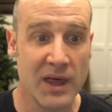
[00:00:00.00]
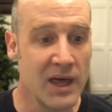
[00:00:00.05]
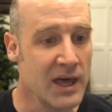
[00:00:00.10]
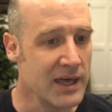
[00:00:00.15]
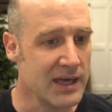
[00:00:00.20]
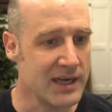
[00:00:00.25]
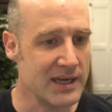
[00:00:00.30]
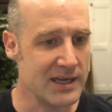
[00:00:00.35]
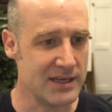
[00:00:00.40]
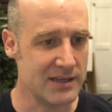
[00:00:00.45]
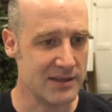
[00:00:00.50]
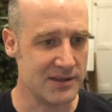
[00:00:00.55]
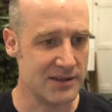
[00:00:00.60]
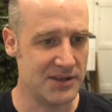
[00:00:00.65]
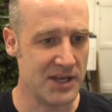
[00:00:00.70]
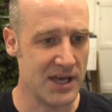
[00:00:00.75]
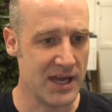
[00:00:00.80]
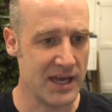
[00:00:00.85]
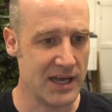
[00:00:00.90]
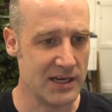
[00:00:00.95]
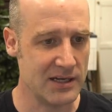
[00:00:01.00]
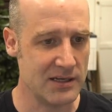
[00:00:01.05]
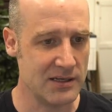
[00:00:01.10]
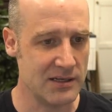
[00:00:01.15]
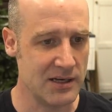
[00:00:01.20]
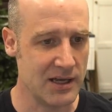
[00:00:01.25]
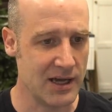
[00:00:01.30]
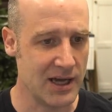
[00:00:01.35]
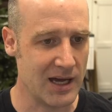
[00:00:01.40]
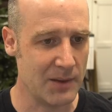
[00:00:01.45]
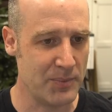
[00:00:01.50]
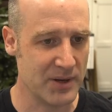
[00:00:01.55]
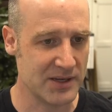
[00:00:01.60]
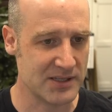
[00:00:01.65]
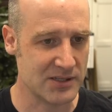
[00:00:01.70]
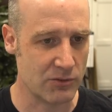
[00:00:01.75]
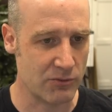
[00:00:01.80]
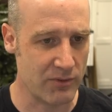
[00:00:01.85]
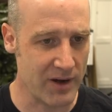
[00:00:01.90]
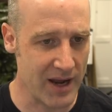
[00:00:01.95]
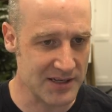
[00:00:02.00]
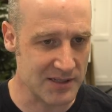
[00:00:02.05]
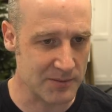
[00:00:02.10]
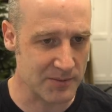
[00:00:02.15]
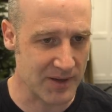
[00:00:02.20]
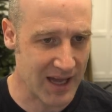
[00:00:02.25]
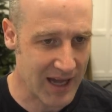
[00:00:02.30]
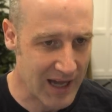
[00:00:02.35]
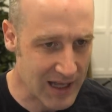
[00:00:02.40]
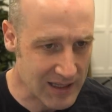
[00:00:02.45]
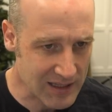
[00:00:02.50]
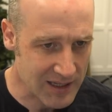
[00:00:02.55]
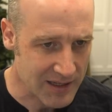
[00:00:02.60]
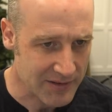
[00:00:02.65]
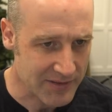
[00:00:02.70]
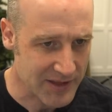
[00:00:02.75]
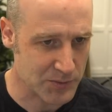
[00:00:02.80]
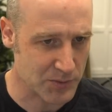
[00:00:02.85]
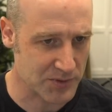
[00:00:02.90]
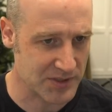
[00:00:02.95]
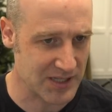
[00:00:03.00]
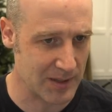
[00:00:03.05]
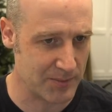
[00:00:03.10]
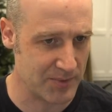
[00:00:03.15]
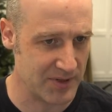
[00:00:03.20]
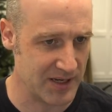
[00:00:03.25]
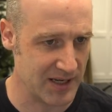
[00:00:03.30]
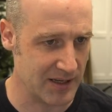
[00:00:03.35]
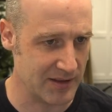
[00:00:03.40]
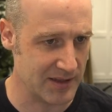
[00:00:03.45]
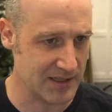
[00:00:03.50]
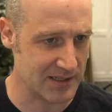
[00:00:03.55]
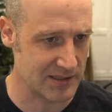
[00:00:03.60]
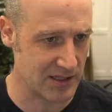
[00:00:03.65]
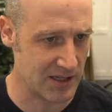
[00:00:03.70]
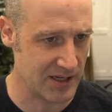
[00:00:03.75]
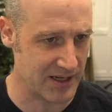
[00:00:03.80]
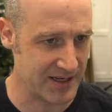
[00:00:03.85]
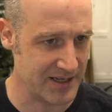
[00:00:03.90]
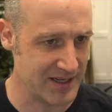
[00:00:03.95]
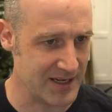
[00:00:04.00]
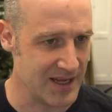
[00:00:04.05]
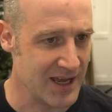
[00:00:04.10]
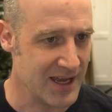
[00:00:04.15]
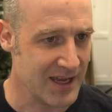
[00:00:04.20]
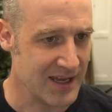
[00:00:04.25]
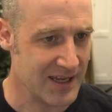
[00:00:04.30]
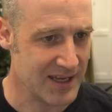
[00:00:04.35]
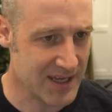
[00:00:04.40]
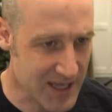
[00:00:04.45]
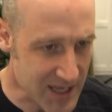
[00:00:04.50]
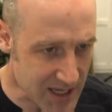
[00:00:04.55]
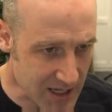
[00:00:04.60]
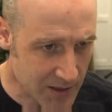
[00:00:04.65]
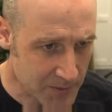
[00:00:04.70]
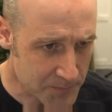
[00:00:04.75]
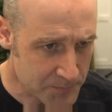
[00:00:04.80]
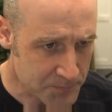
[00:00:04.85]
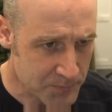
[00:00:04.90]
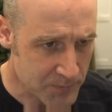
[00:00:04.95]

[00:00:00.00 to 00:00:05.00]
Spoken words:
It then picks a random color, that's what's happening in this line here.